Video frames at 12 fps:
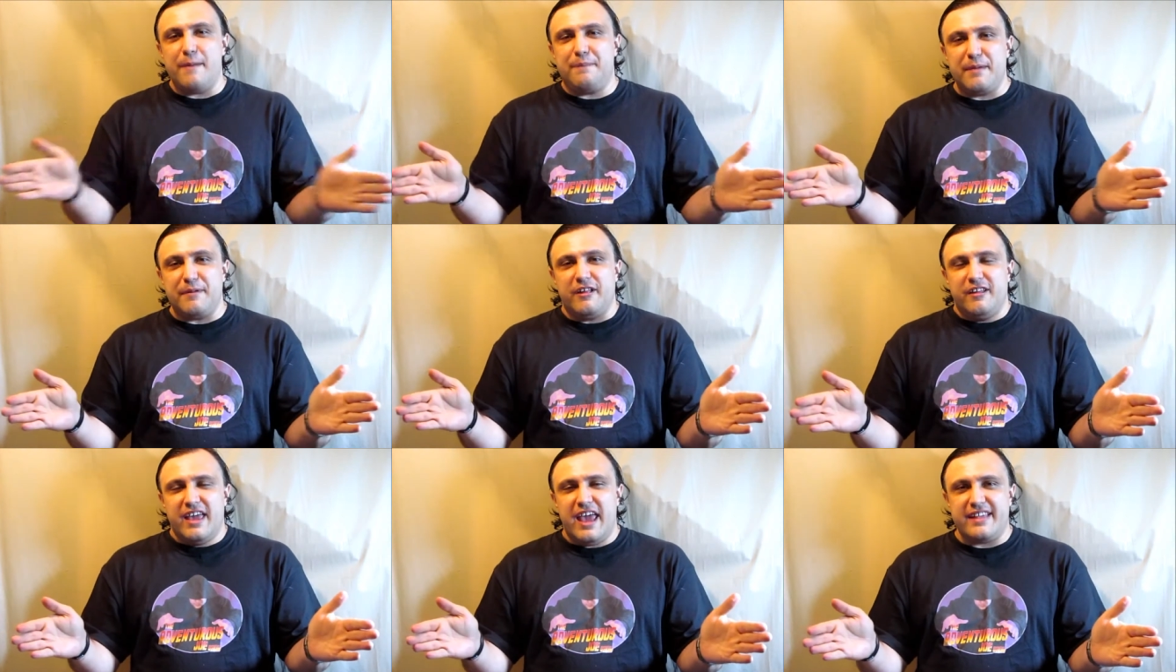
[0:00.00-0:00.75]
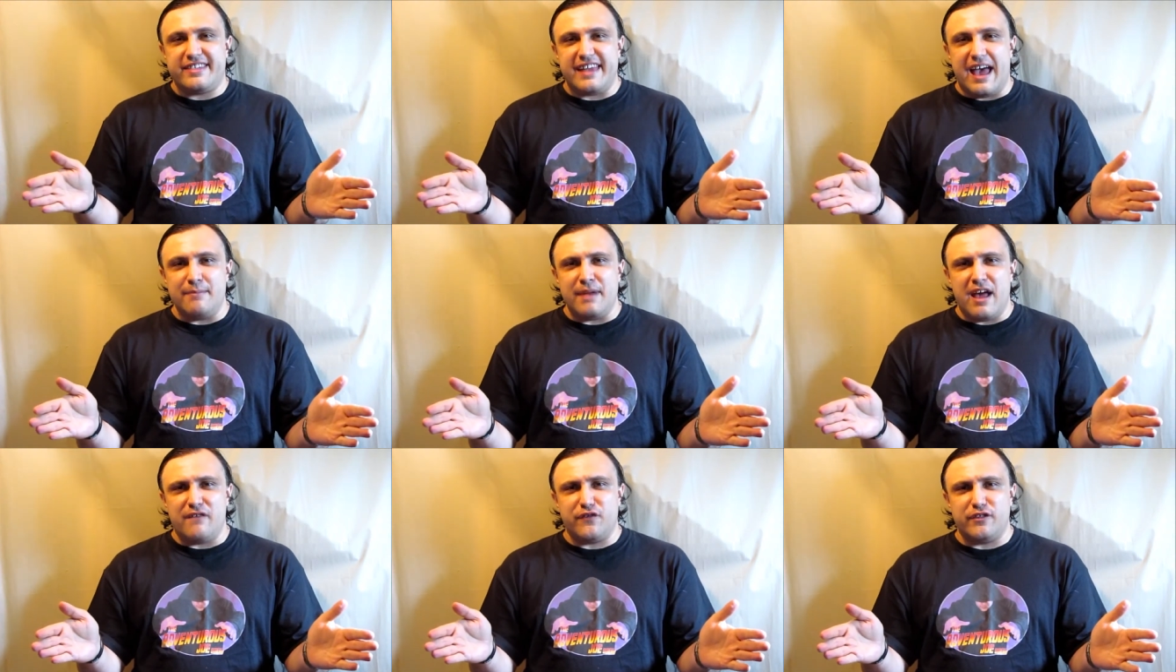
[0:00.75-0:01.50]
people, it's time
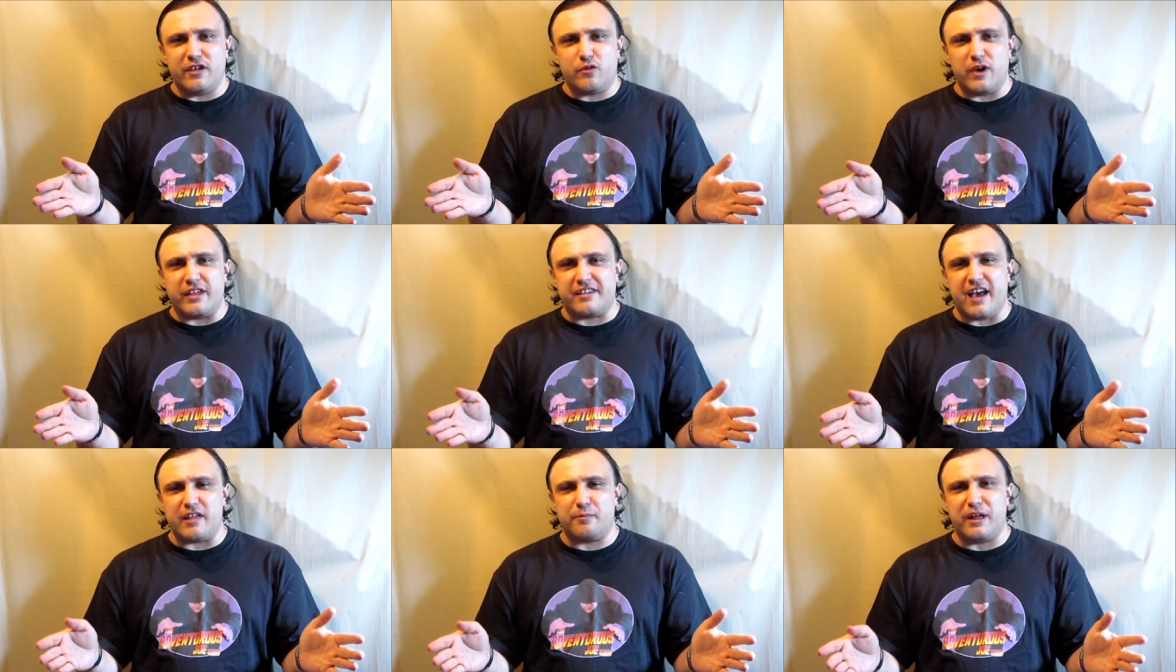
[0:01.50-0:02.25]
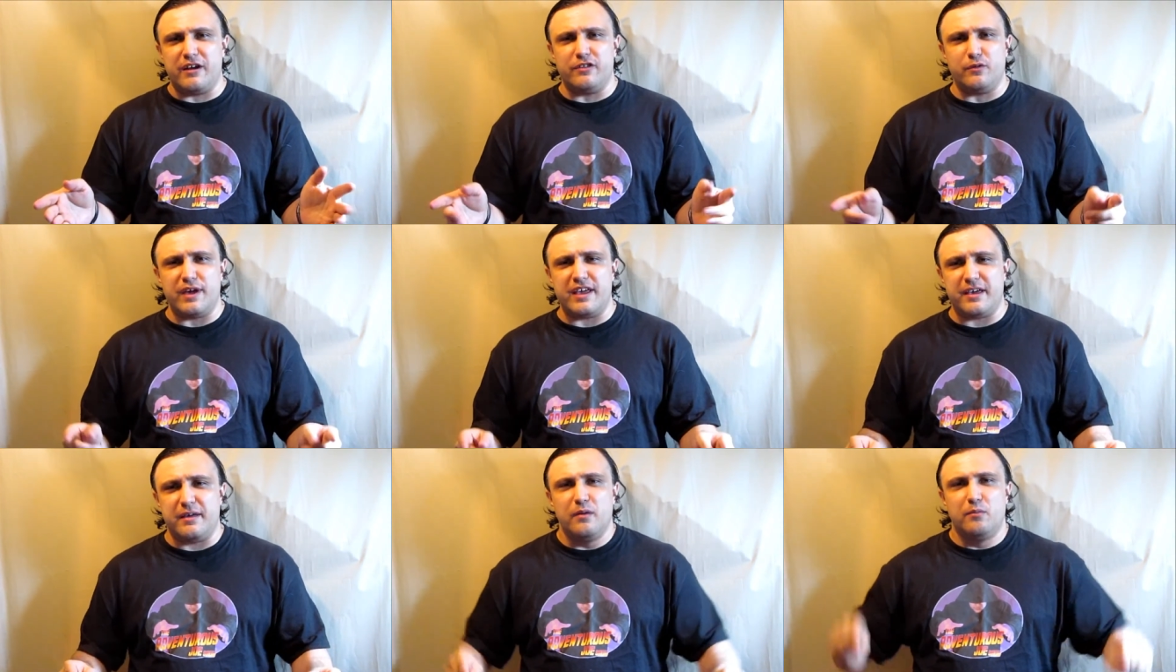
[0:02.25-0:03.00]
now for this week's Cosplayer of the
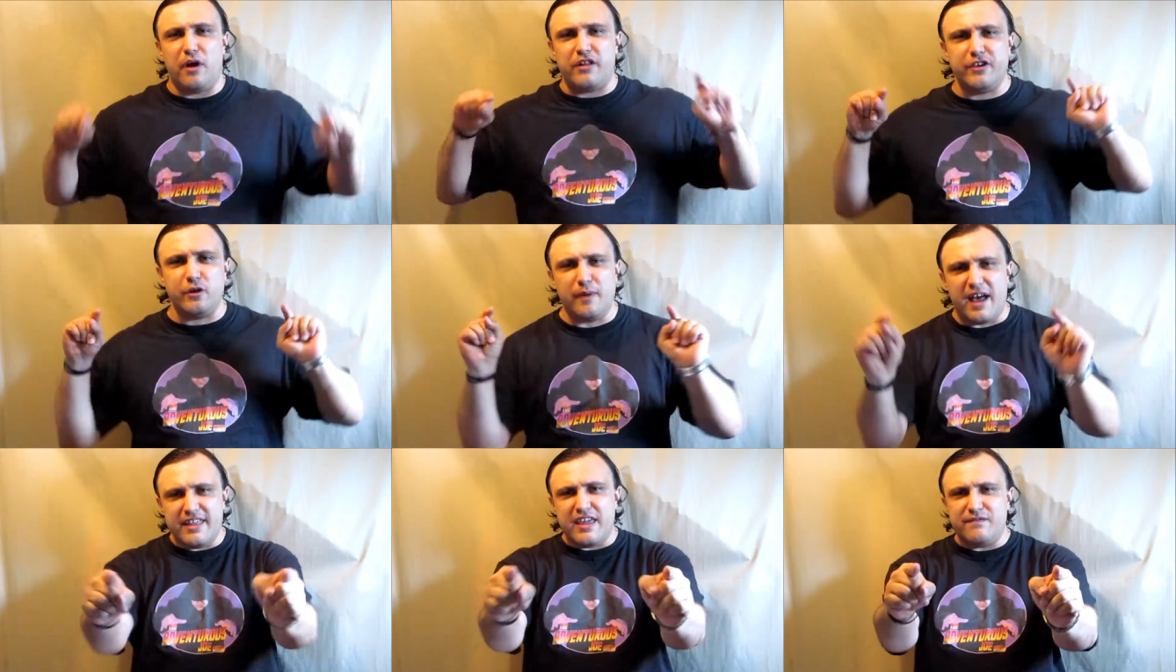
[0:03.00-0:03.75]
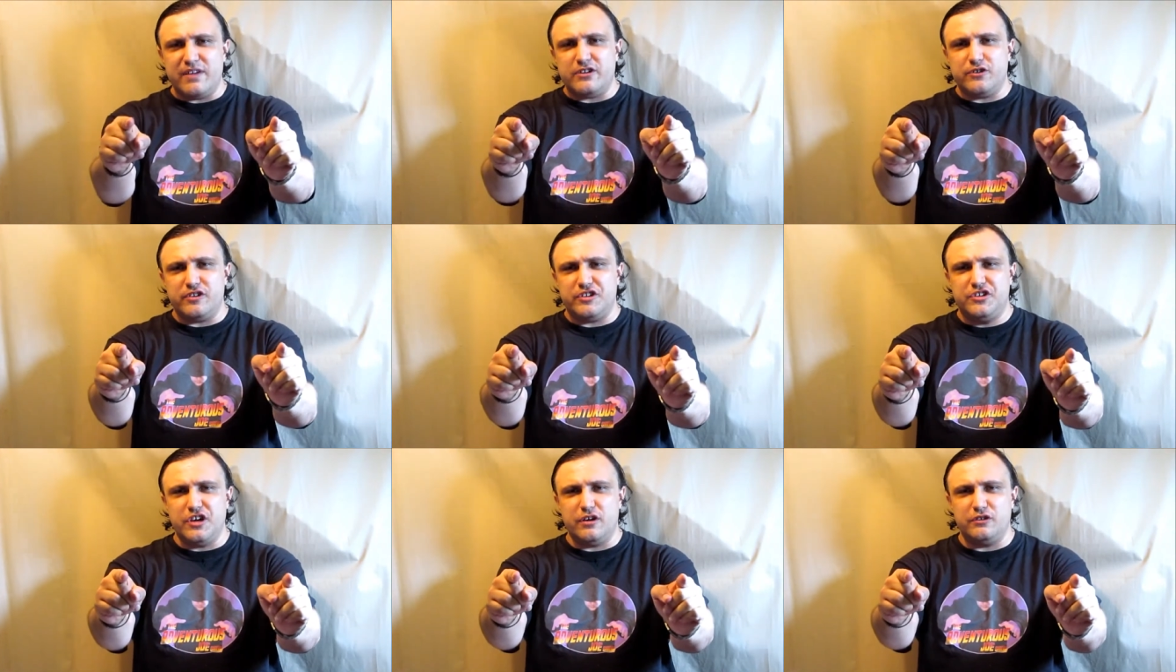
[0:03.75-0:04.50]
Week. Brought to you by the Adventurous
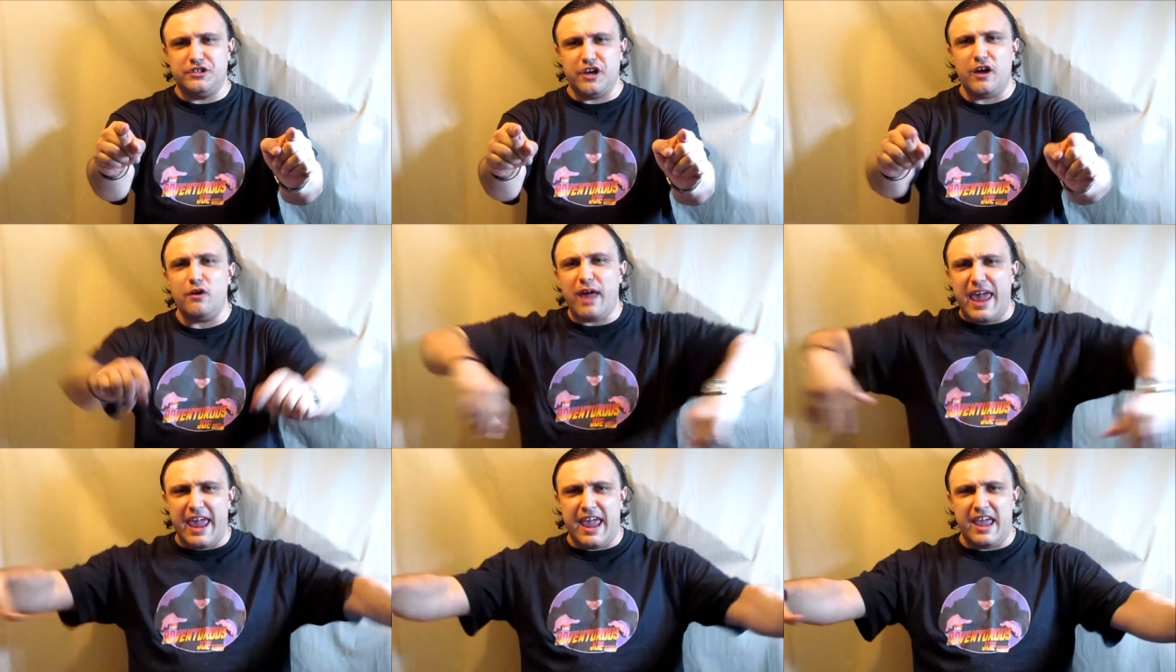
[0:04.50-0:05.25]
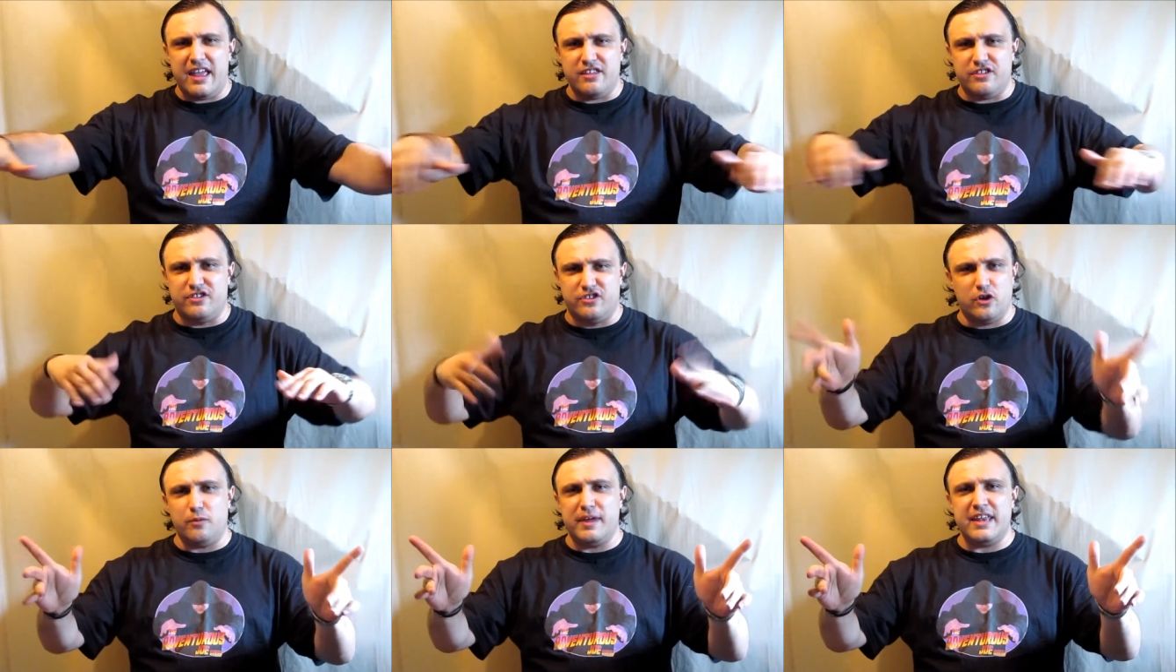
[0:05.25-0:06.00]
Joe Show and
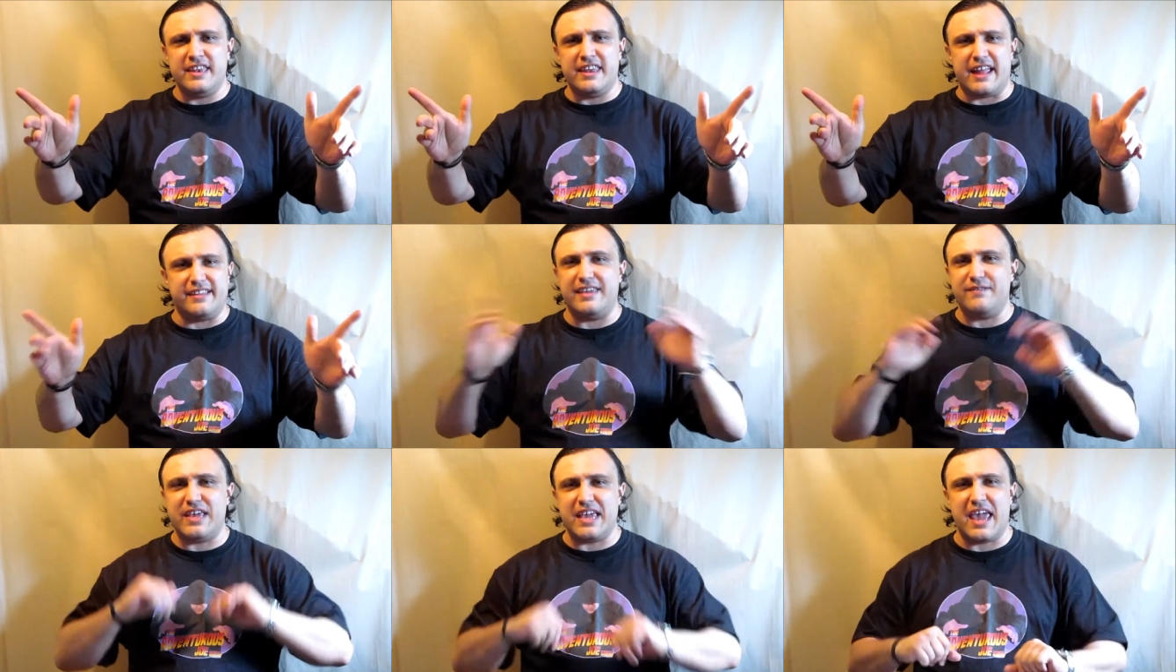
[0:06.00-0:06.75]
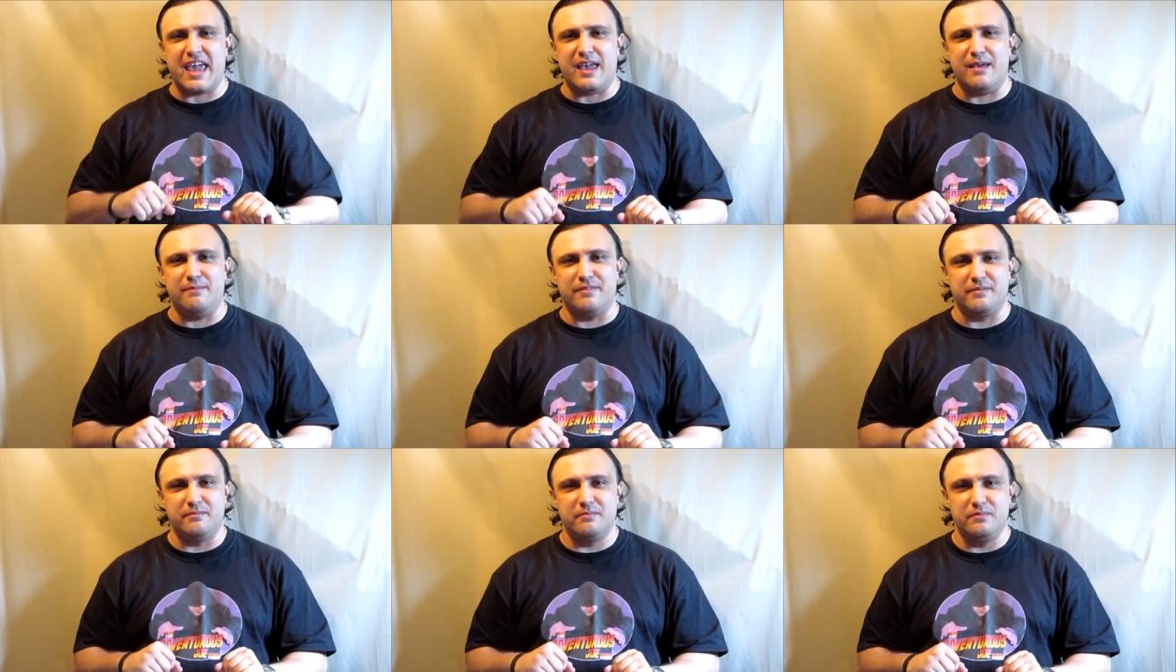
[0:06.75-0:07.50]
Zoomin.TV Games.